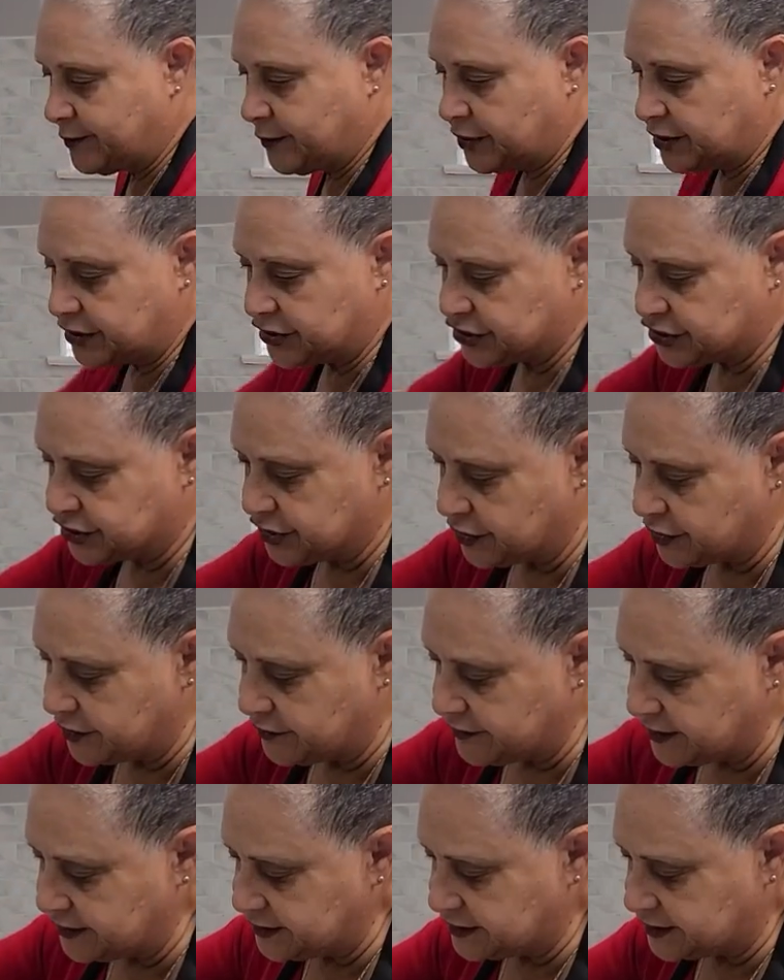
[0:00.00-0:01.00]
I'm going to
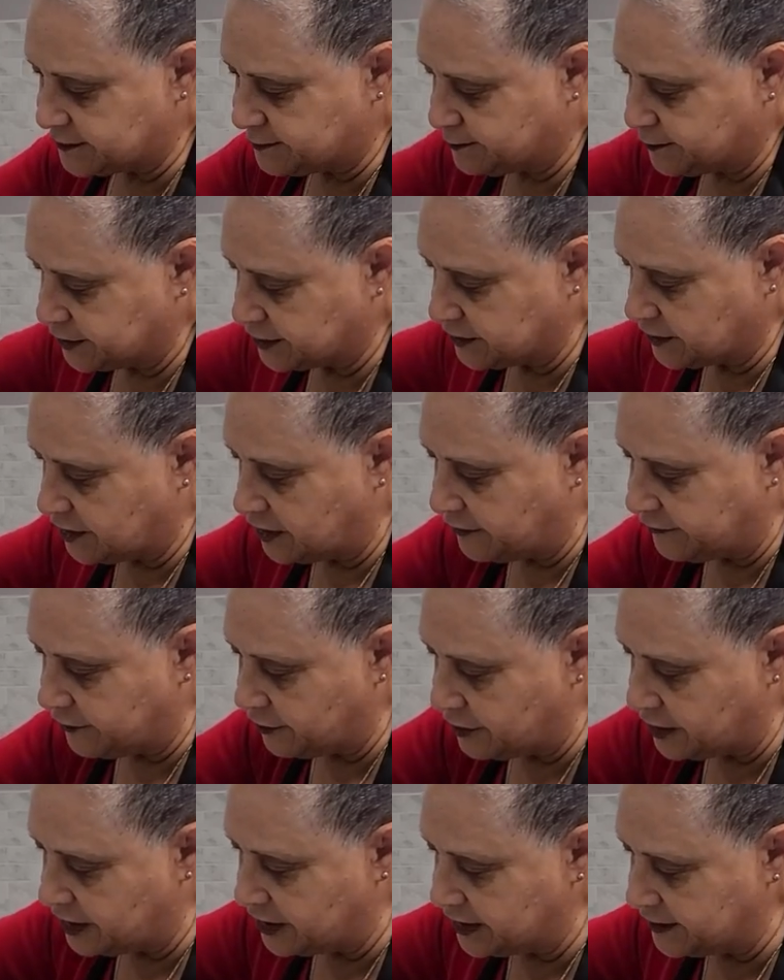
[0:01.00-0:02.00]
stir this, put the
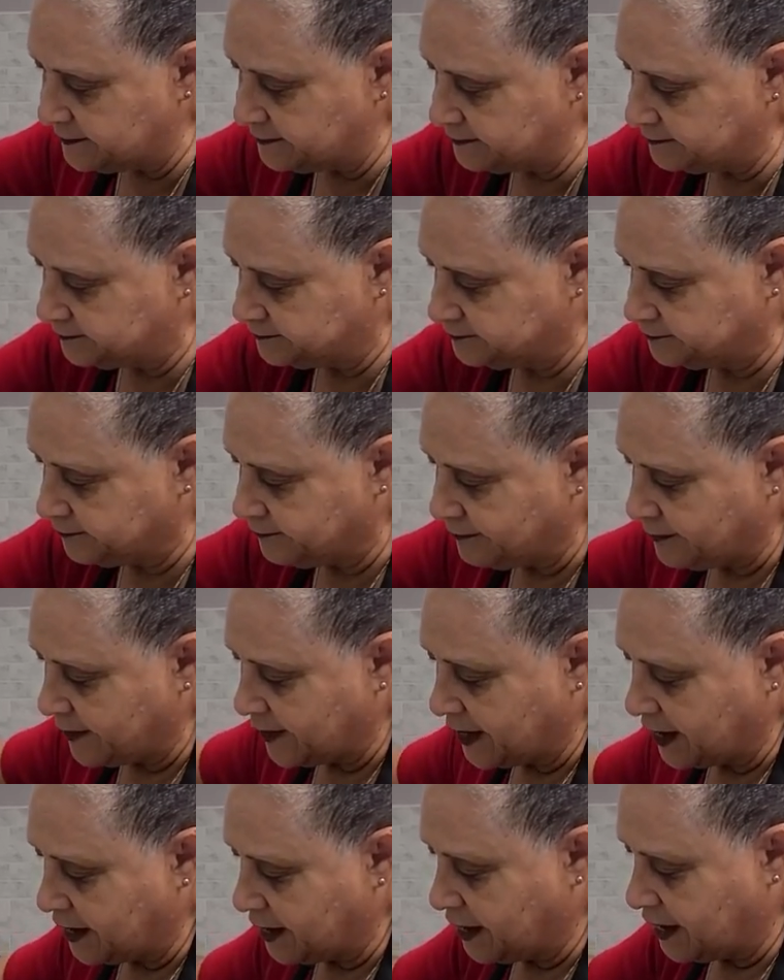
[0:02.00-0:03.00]
cover on,
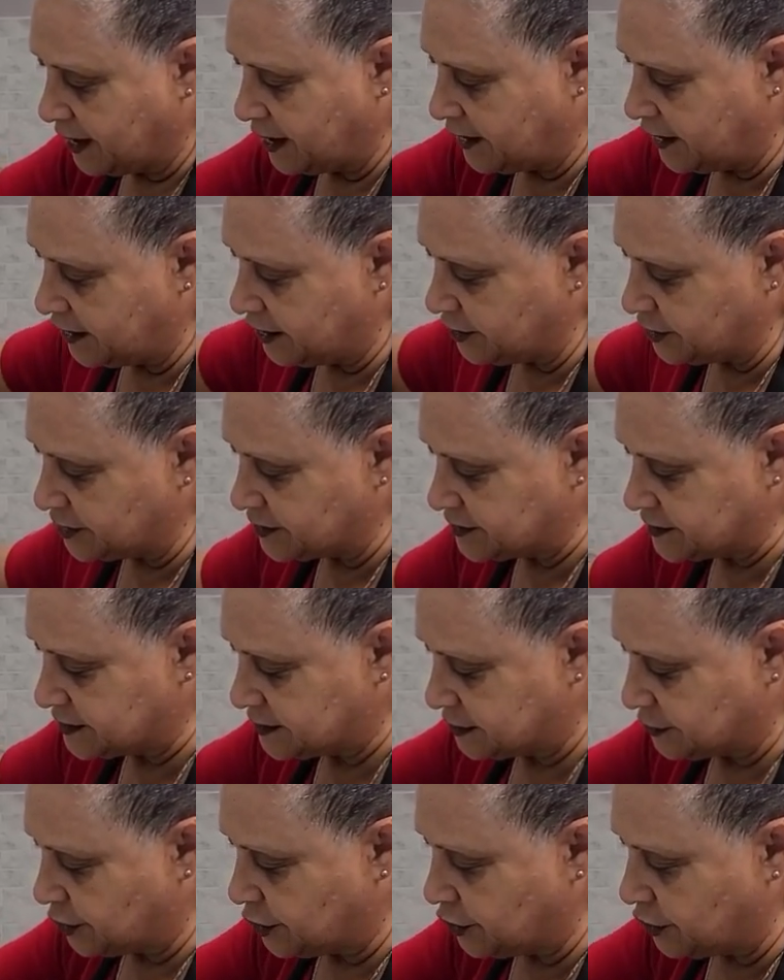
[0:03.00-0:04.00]
and let it
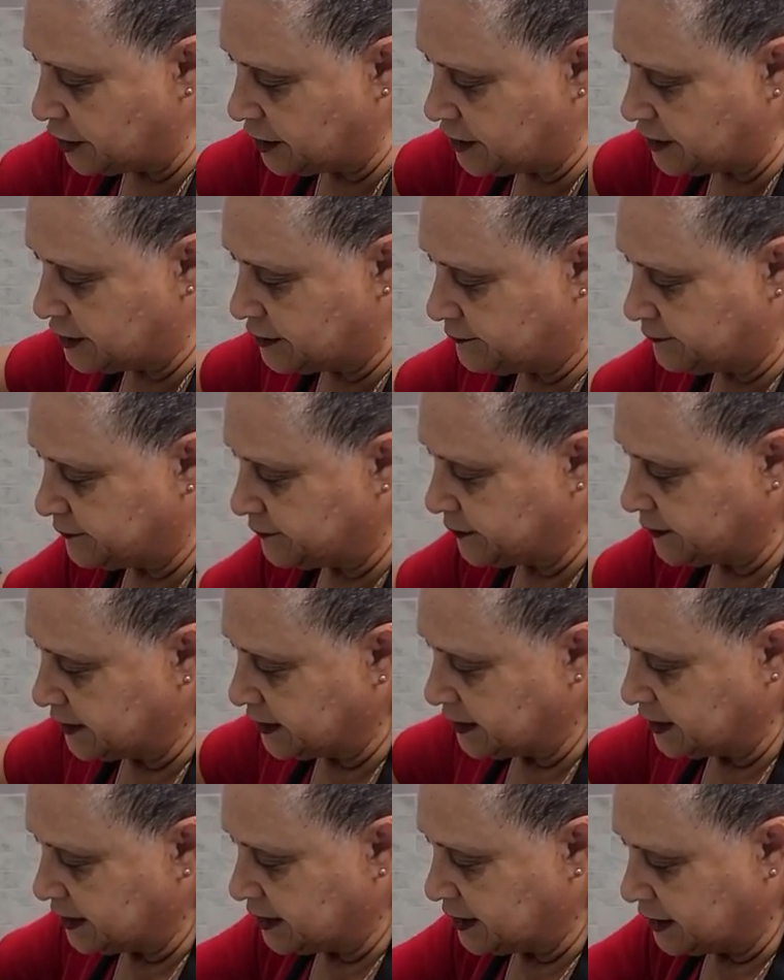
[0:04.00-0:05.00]
cook
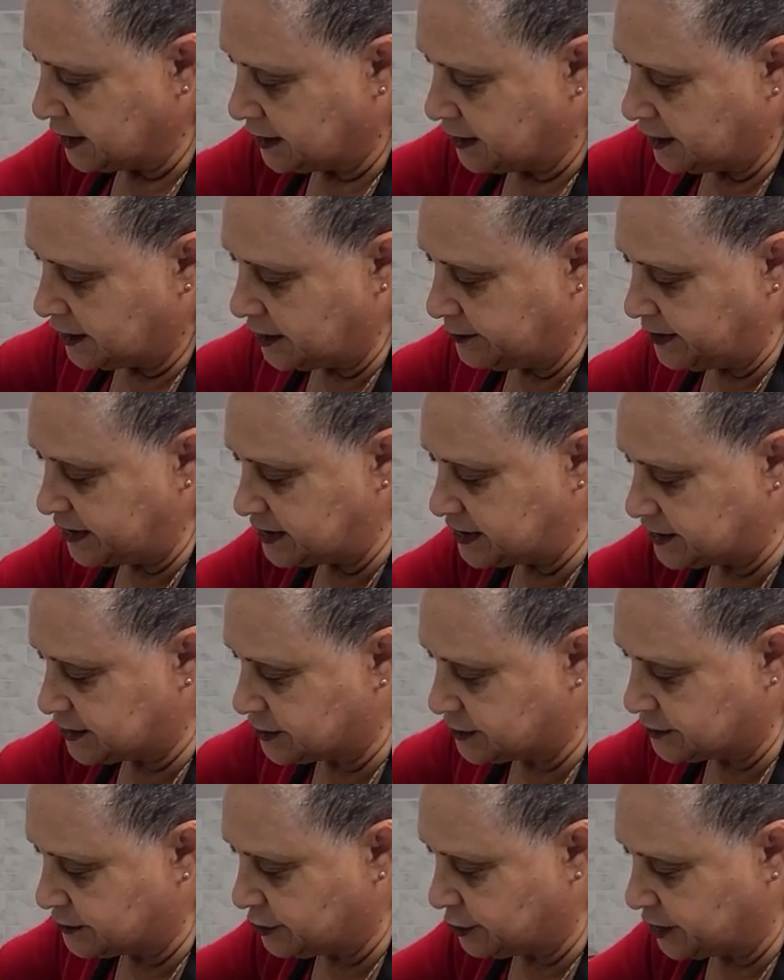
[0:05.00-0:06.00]
a little bit,
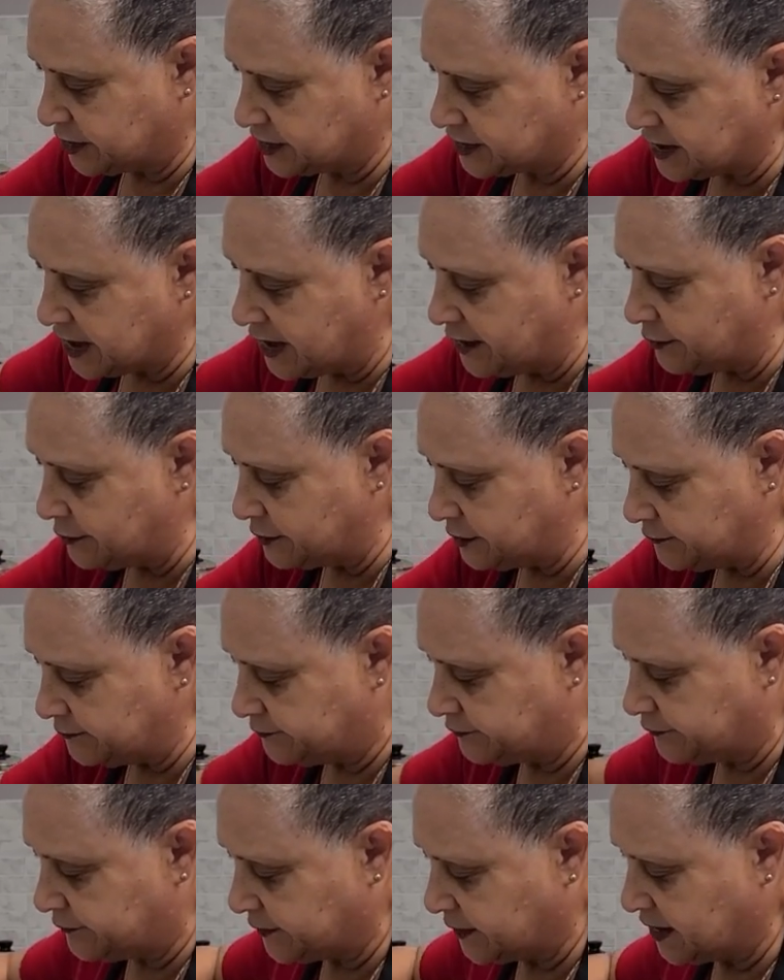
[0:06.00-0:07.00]
wilt down,
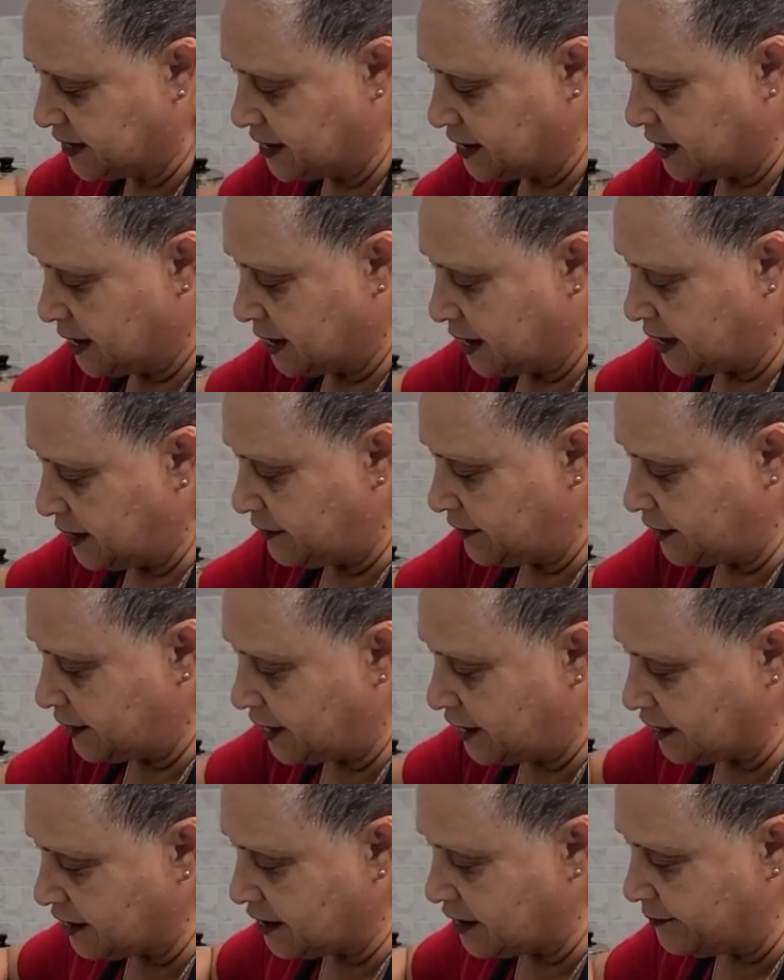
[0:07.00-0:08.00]
and then
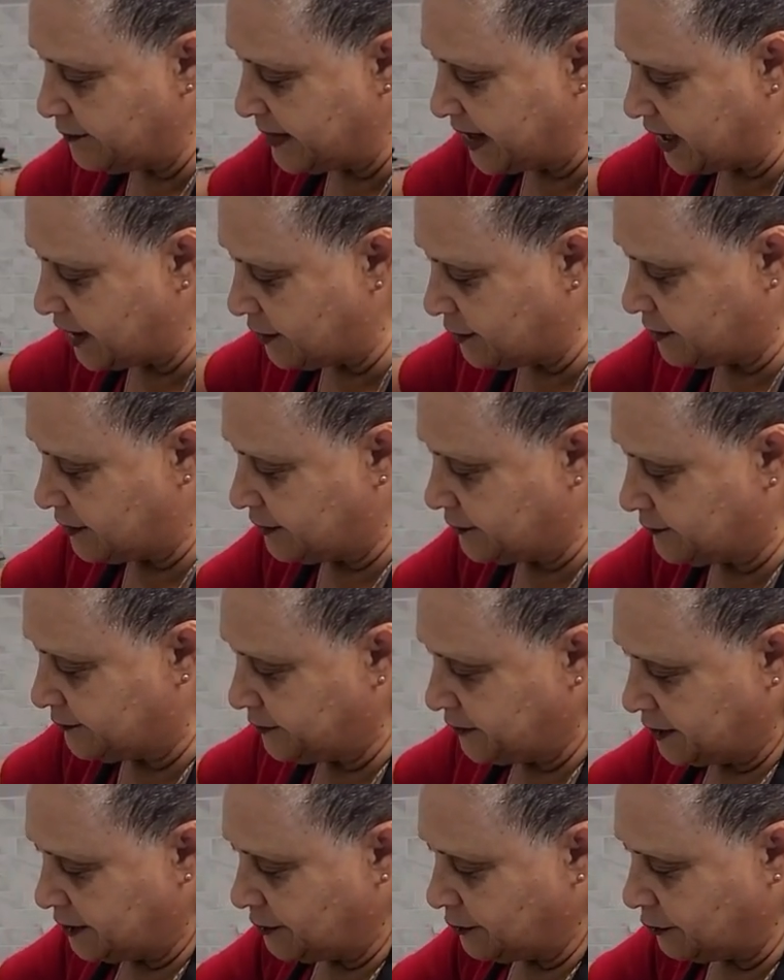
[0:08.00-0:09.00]
I'll come back
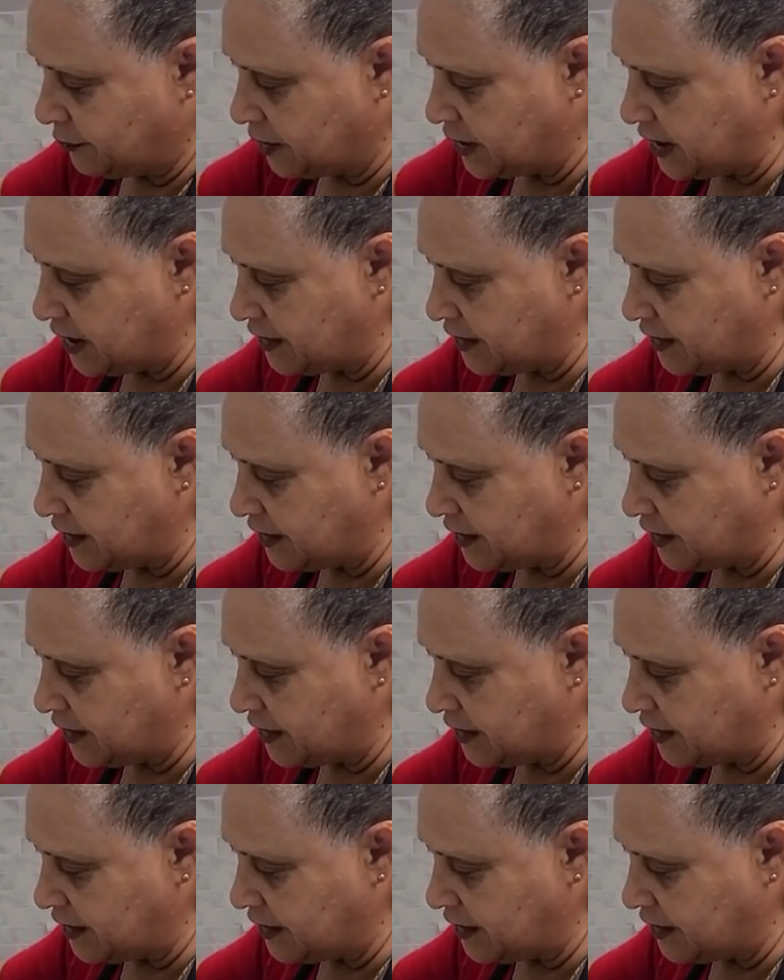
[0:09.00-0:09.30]
when I